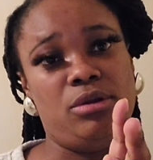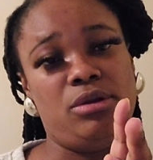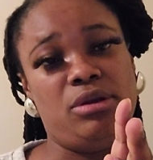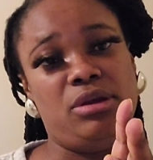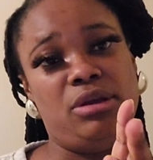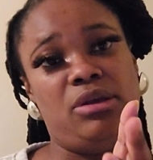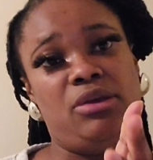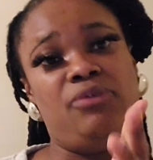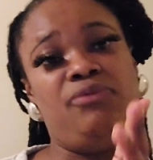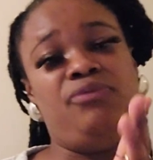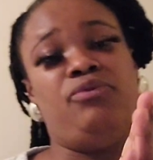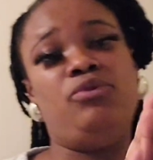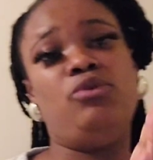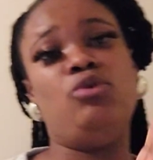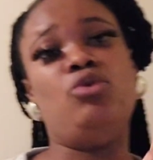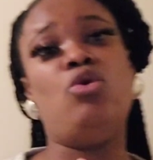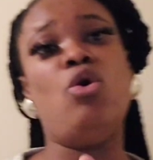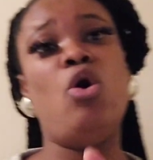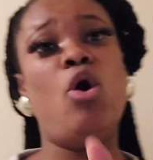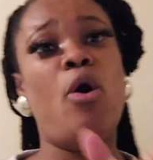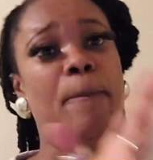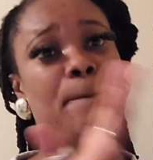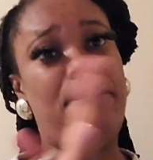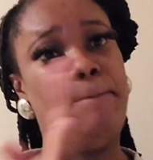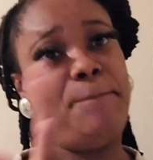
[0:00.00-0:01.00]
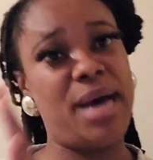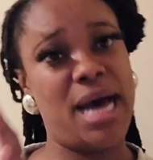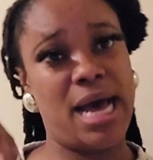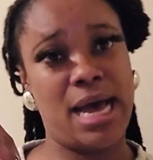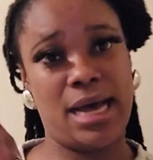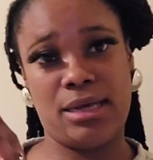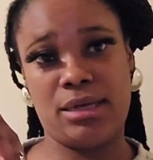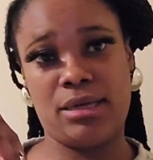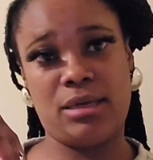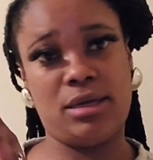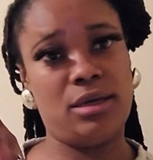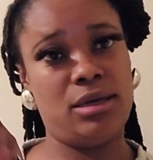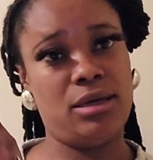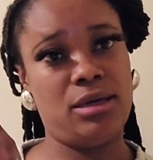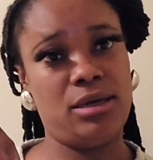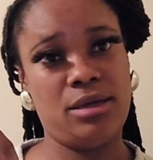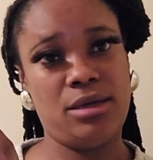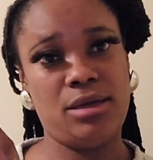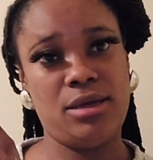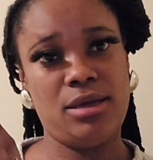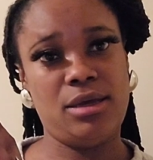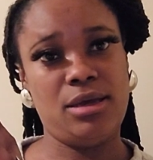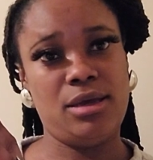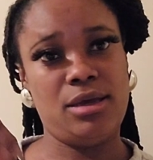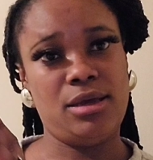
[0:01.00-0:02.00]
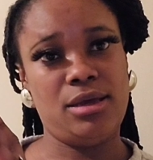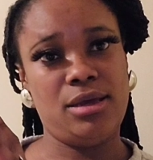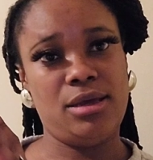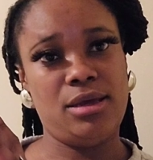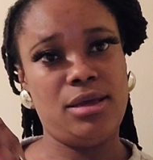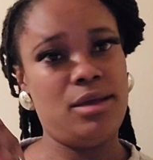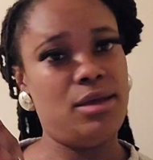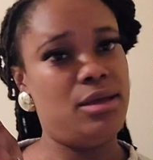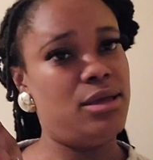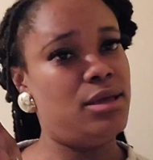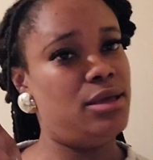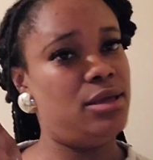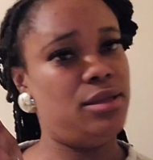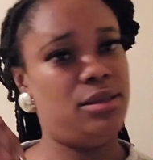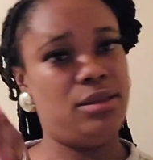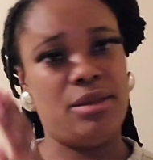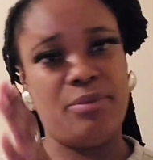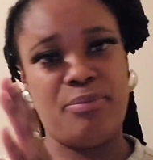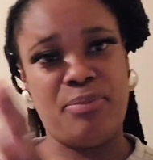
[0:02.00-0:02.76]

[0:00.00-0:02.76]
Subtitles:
if you go back, the